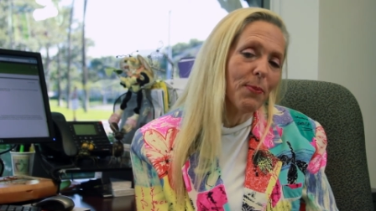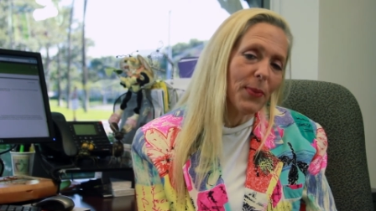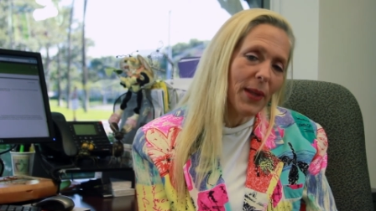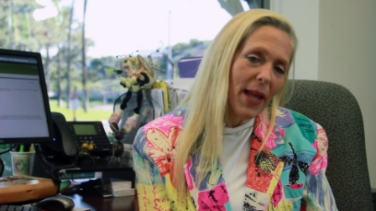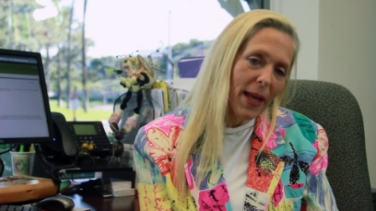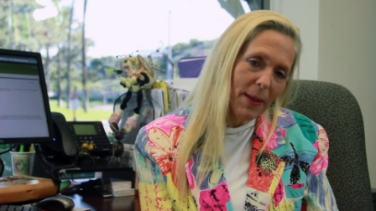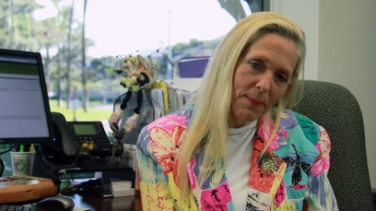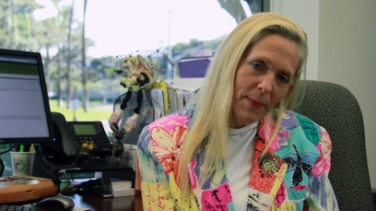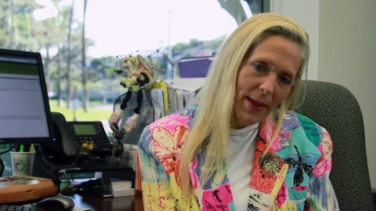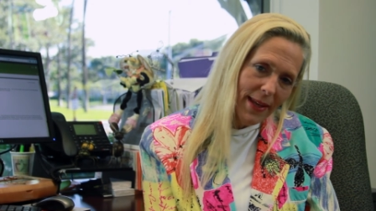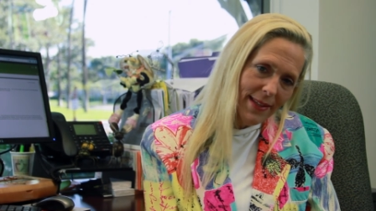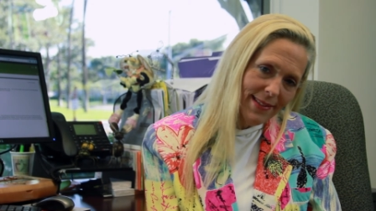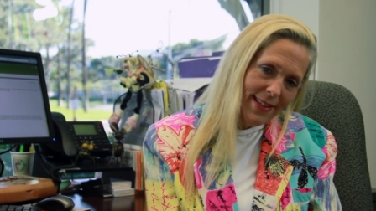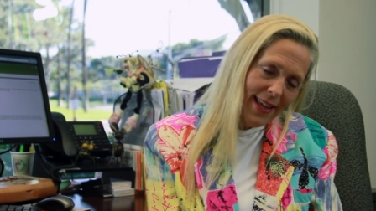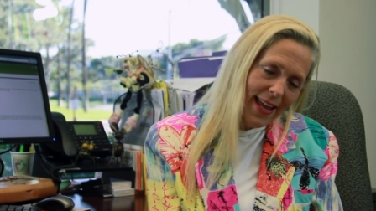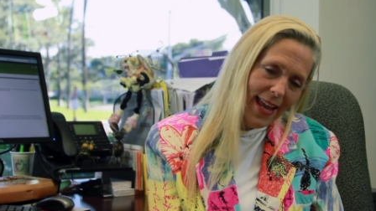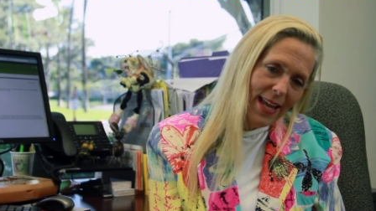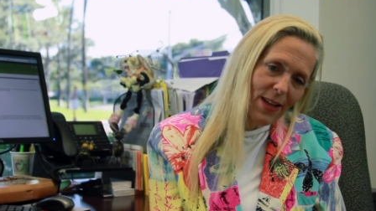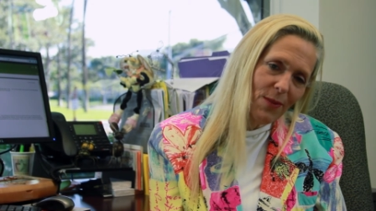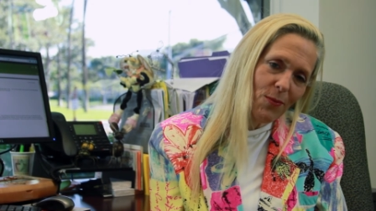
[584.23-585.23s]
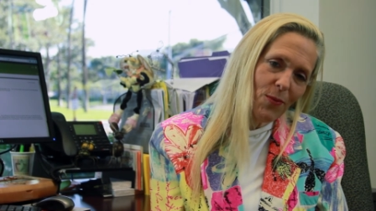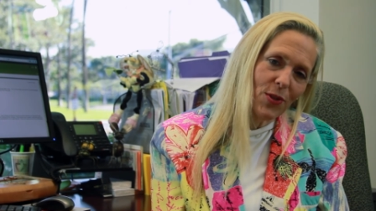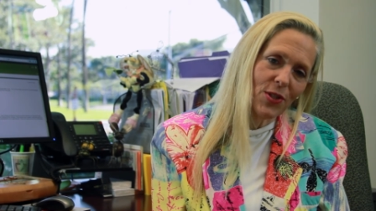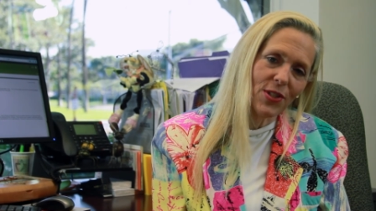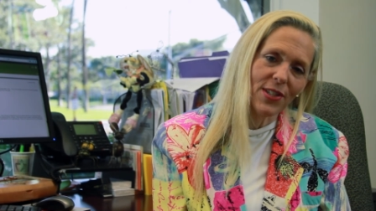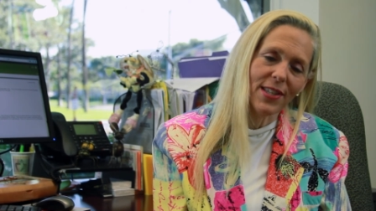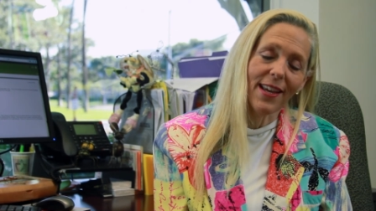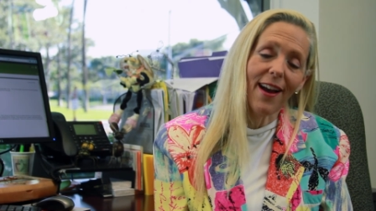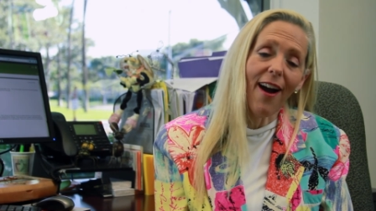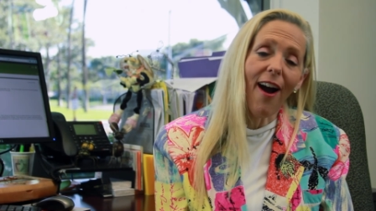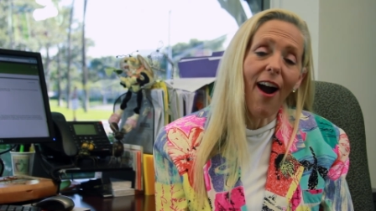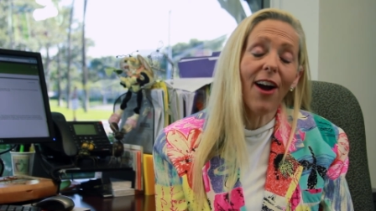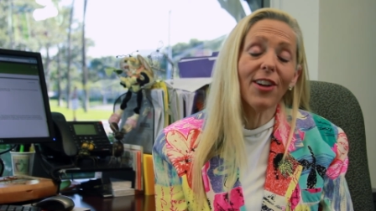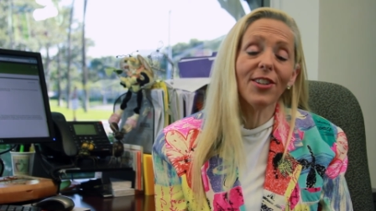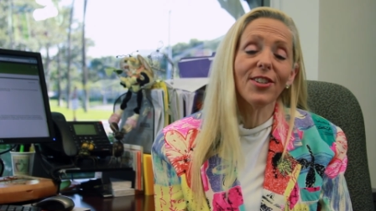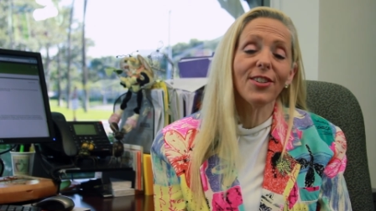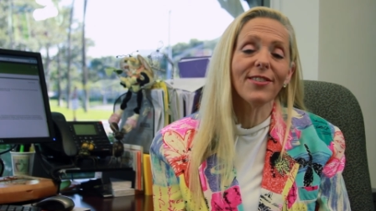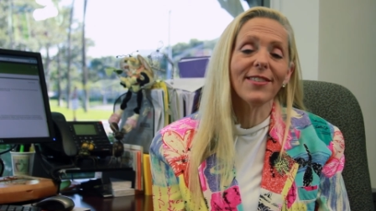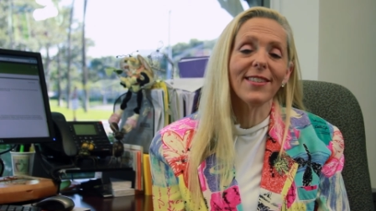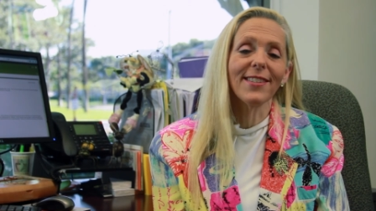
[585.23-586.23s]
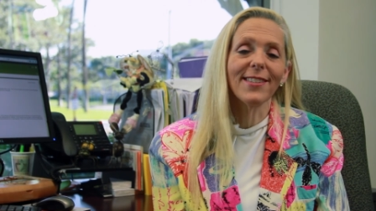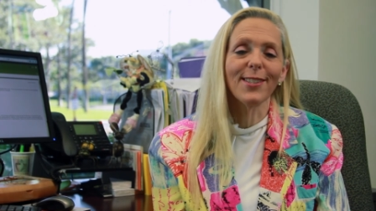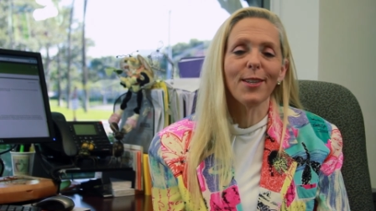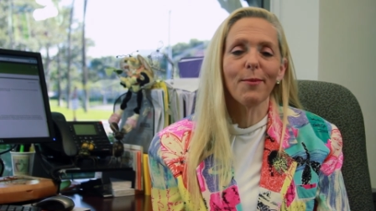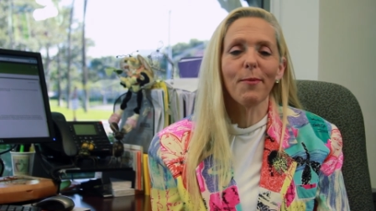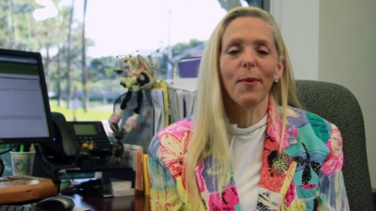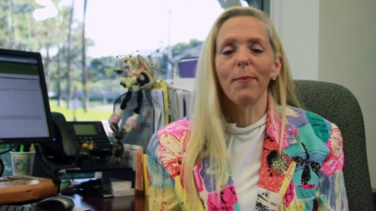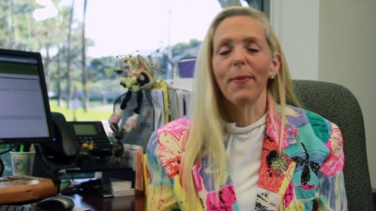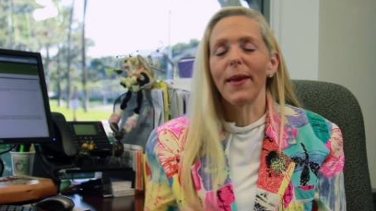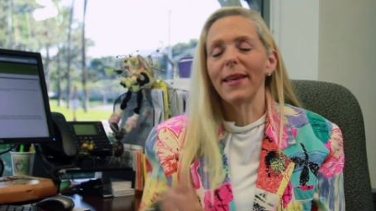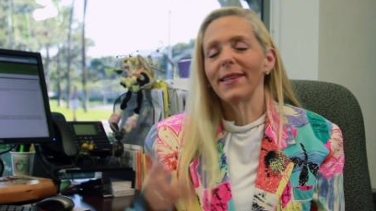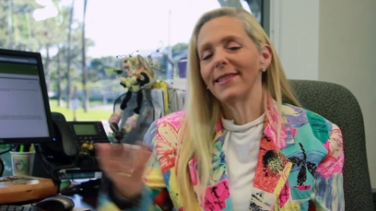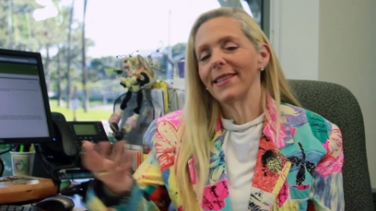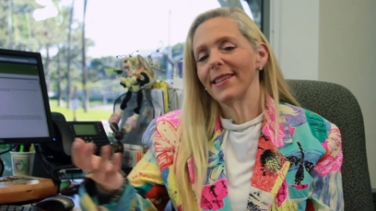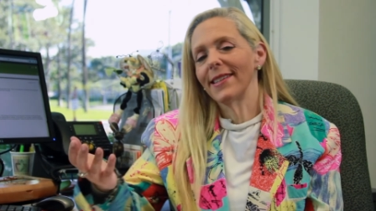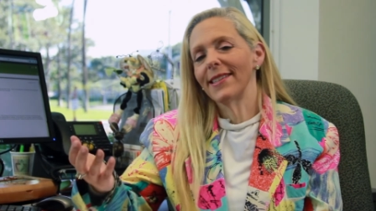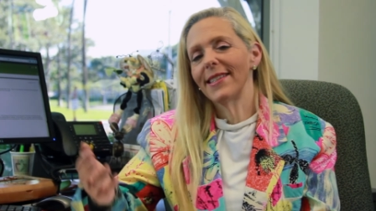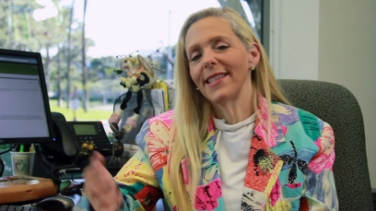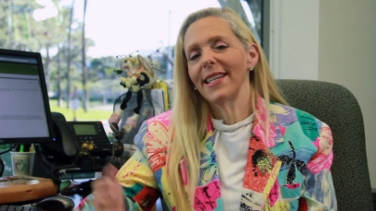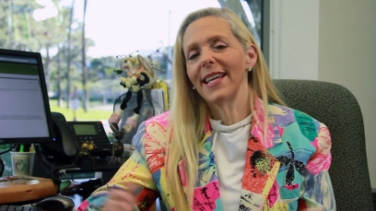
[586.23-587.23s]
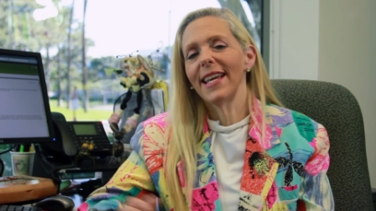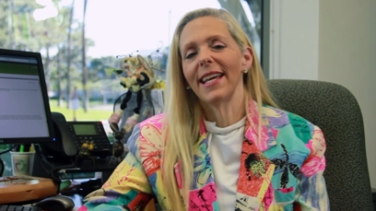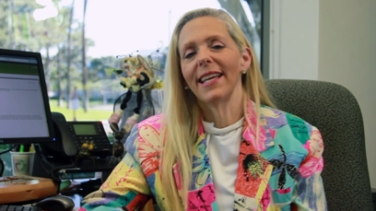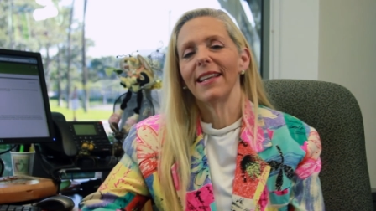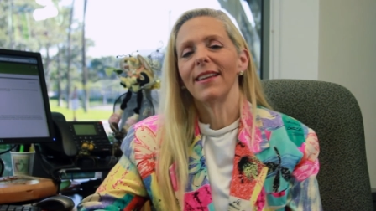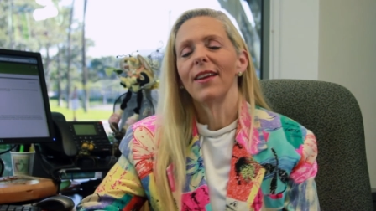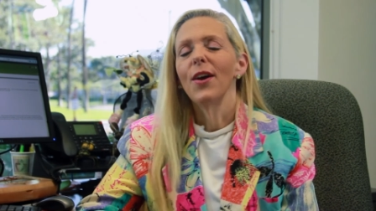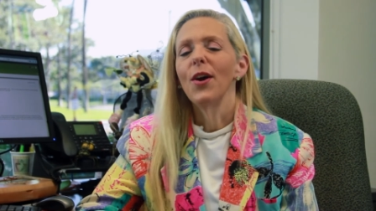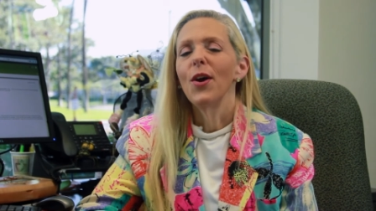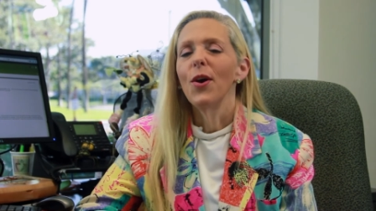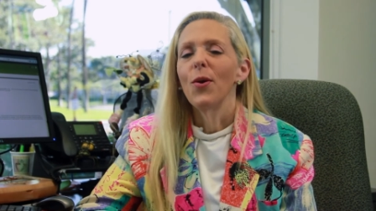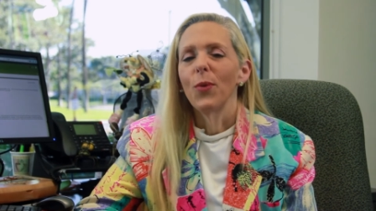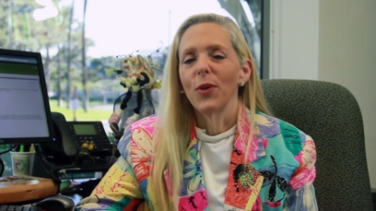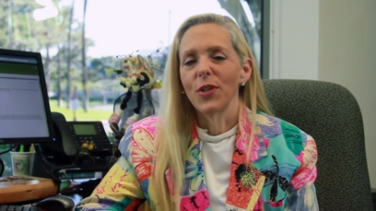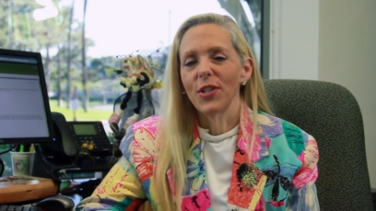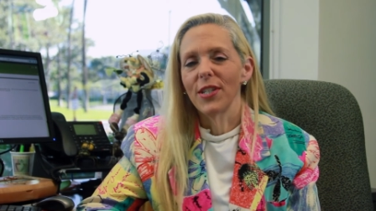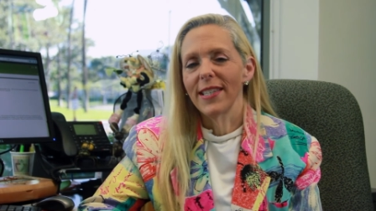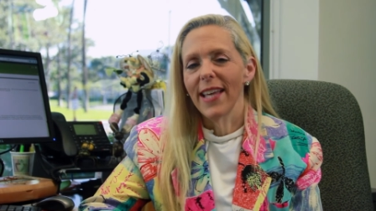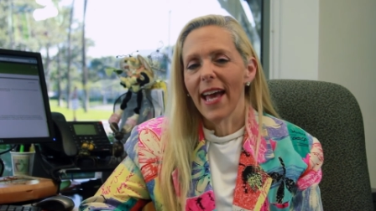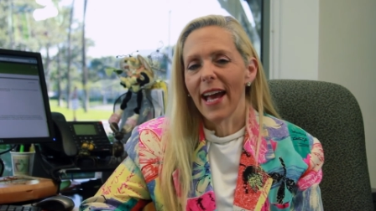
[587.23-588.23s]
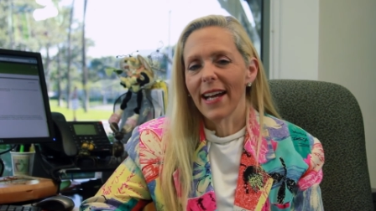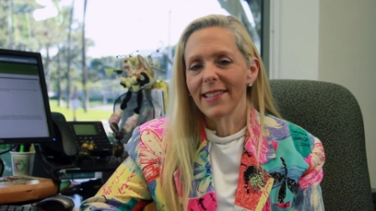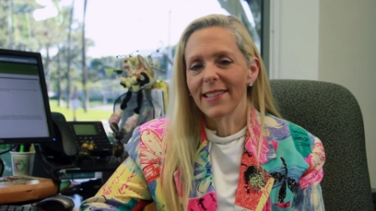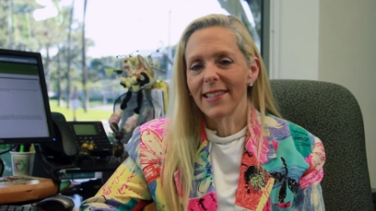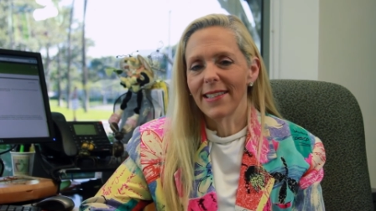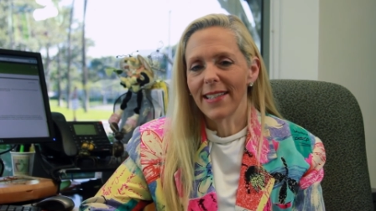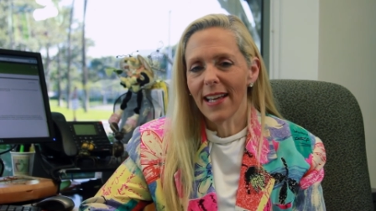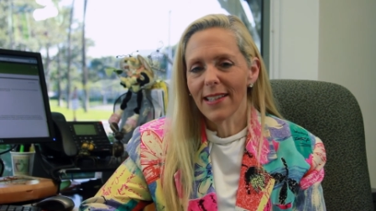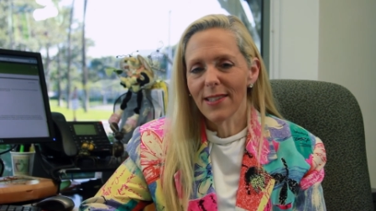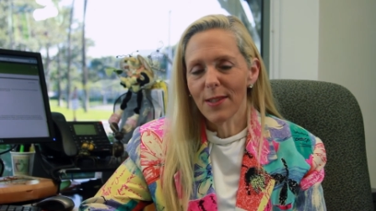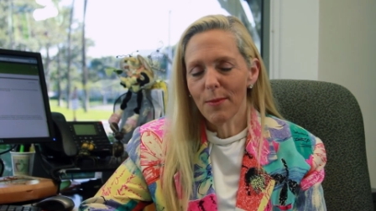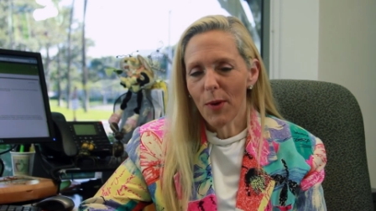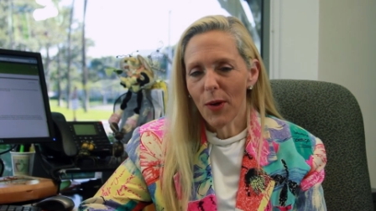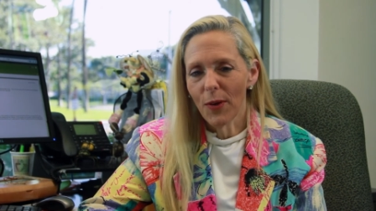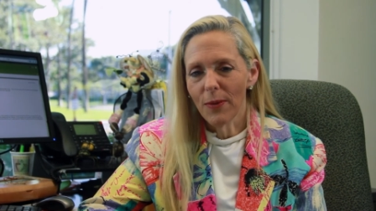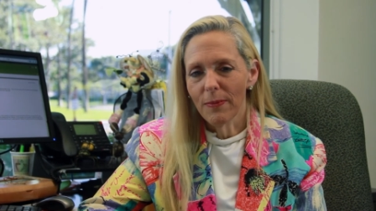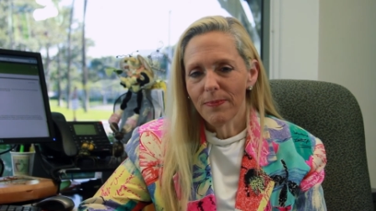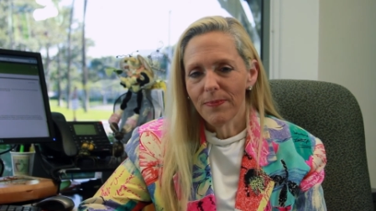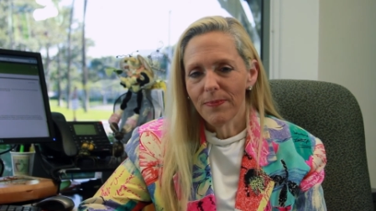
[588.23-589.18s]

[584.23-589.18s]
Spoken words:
like base 8, which is the octal system, and base 16, which is hexadecimal.